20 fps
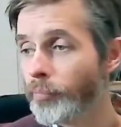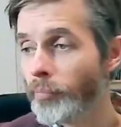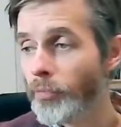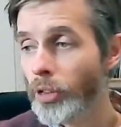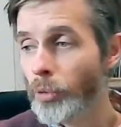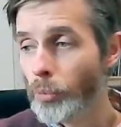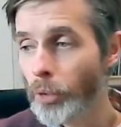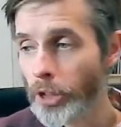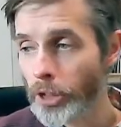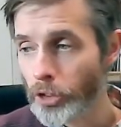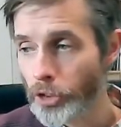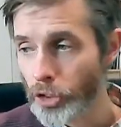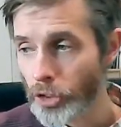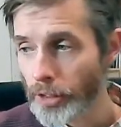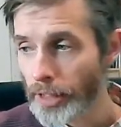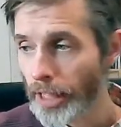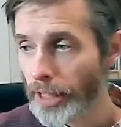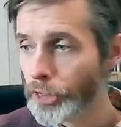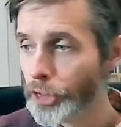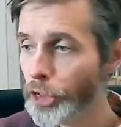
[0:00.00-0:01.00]
we're going to do
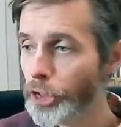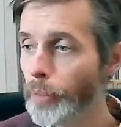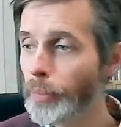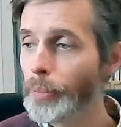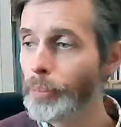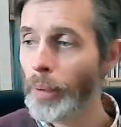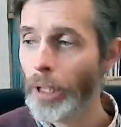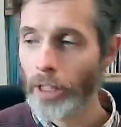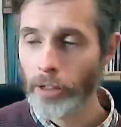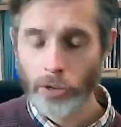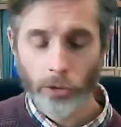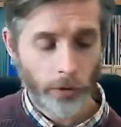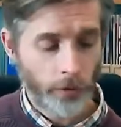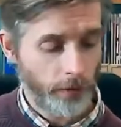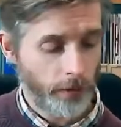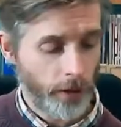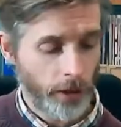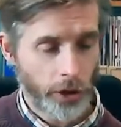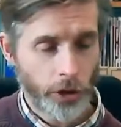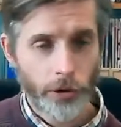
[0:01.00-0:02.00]
that strumming pattern on the
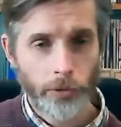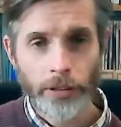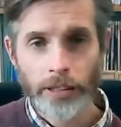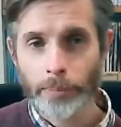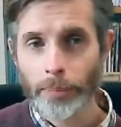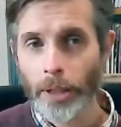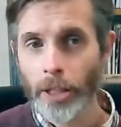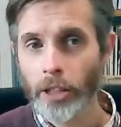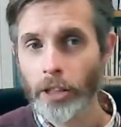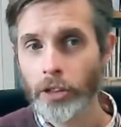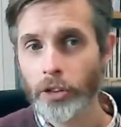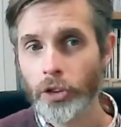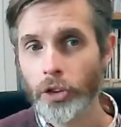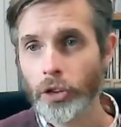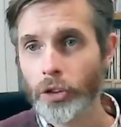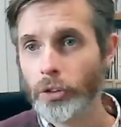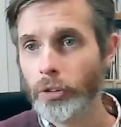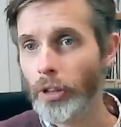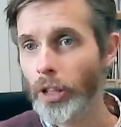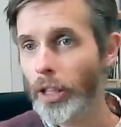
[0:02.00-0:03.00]
first 3
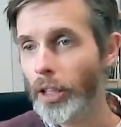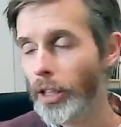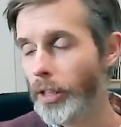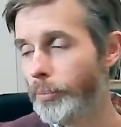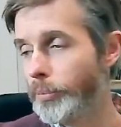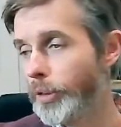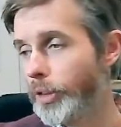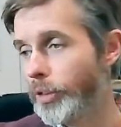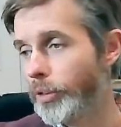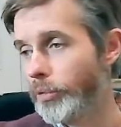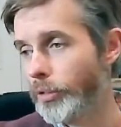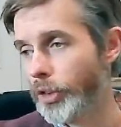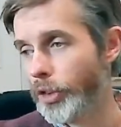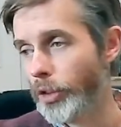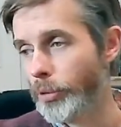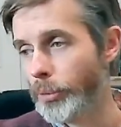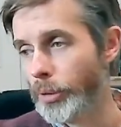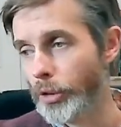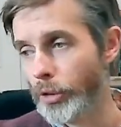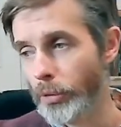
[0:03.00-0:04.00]
bars.
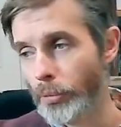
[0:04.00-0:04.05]
So we do it